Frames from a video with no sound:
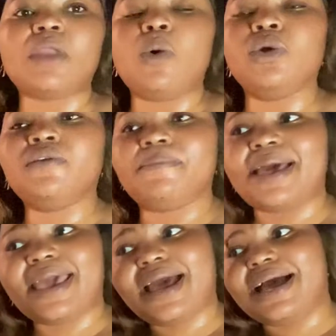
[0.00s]
one of
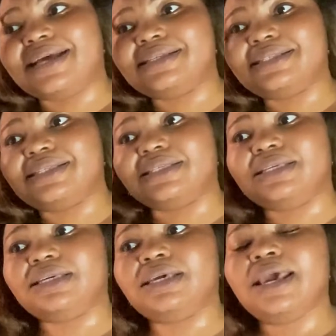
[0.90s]
my
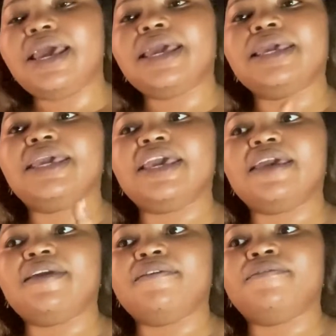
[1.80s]
auntie
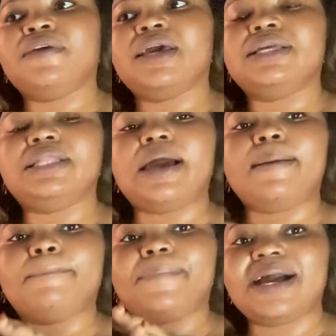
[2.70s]
gave
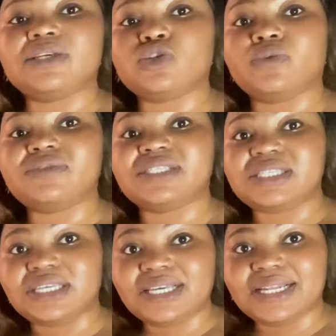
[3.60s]
um, packs of
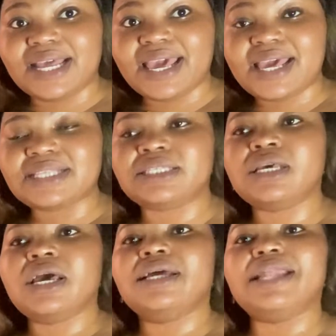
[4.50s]
singlets
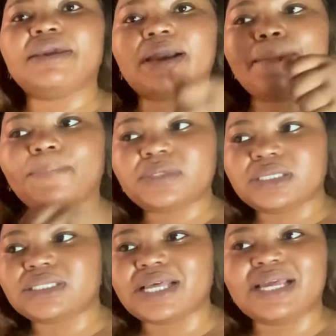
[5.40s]
that you can put
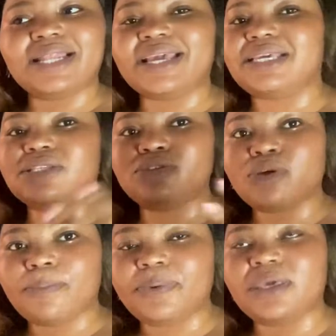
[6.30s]
inside like it's
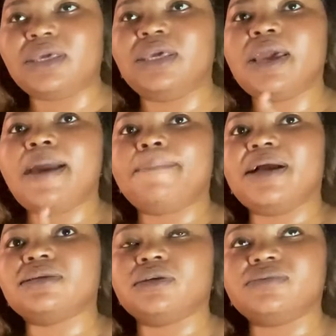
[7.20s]
not big
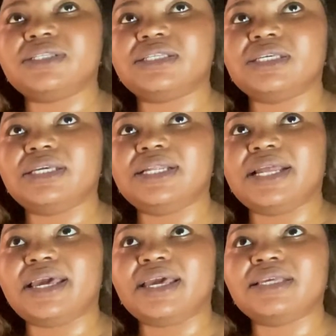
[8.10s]
packs of
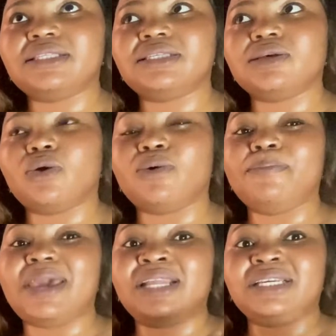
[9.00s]
singlets or
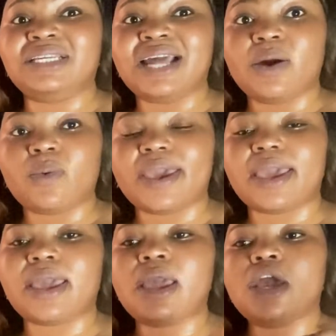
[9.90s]
men
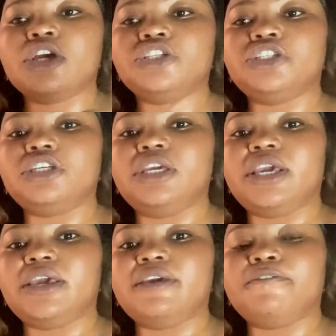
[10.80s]
innerwear she
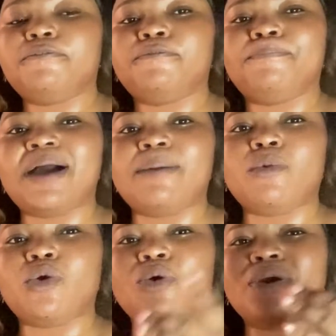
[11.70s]
gave palm
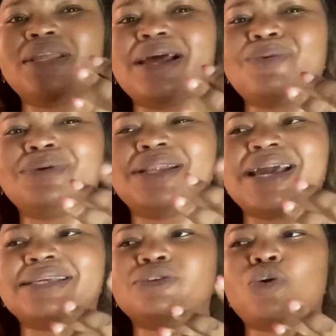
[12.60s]
oil that one
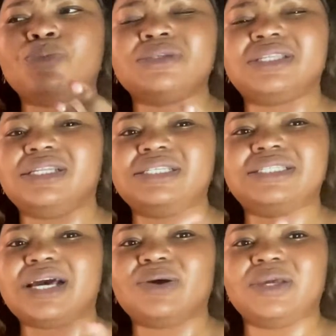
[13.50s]
that is almost a
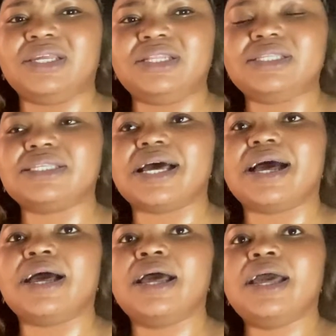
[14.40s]
liter or a
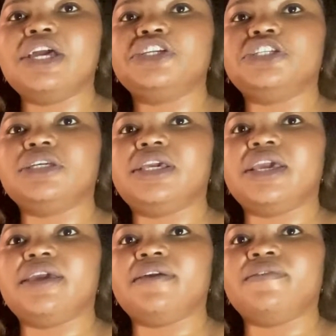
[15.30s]
liter she
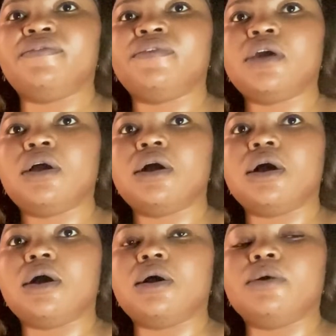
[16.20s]
gave
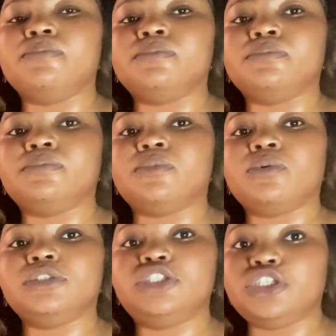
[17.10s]
um
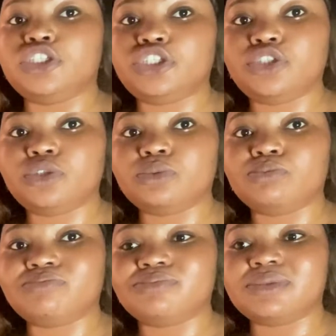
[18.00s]
dish
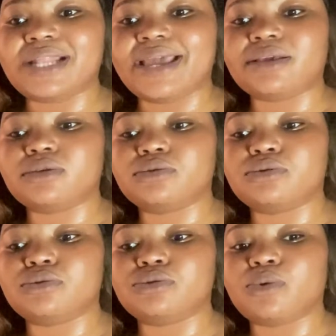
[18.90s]
like
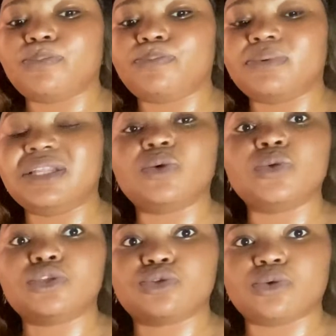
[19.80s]
soap
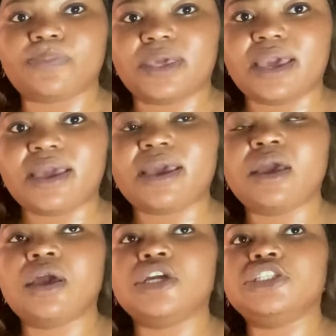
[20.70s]
liquid soap here
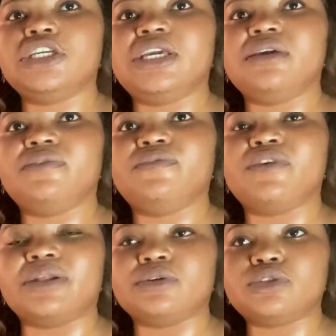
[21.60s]
she gave
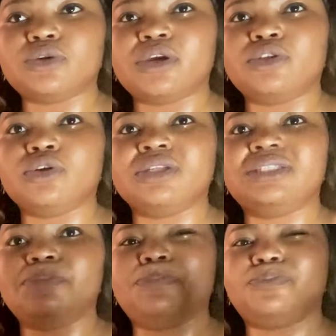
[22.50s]
granite oil not
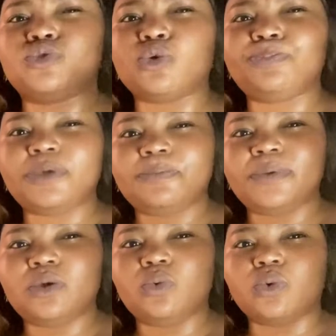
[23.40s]
the so big
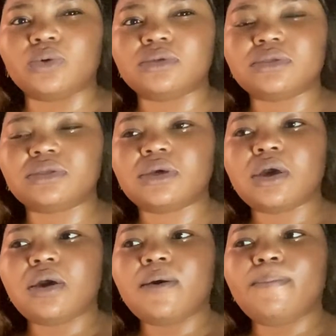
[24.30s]
big ones
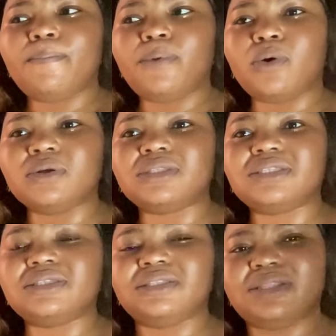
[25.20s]
but
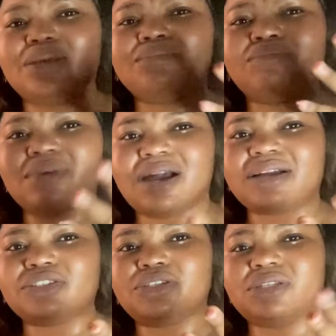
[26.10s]
they
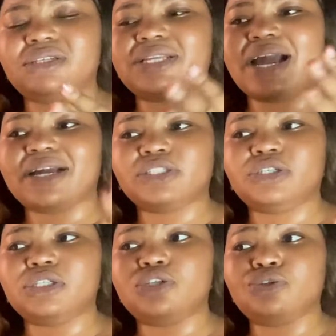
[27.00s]
actually they're
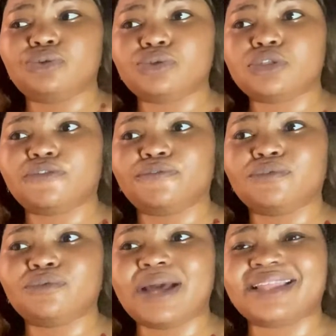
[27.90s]
actually
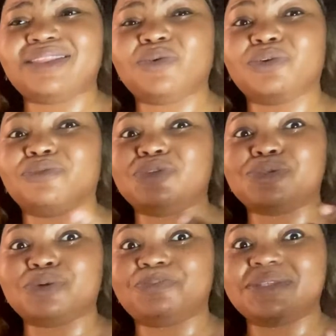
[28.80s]
useful i think one of the
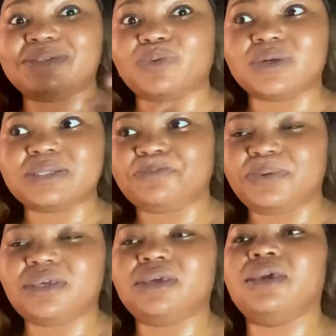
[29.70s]
soap is was
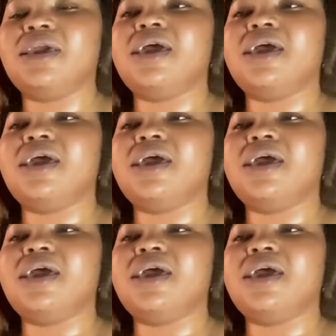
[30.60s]
big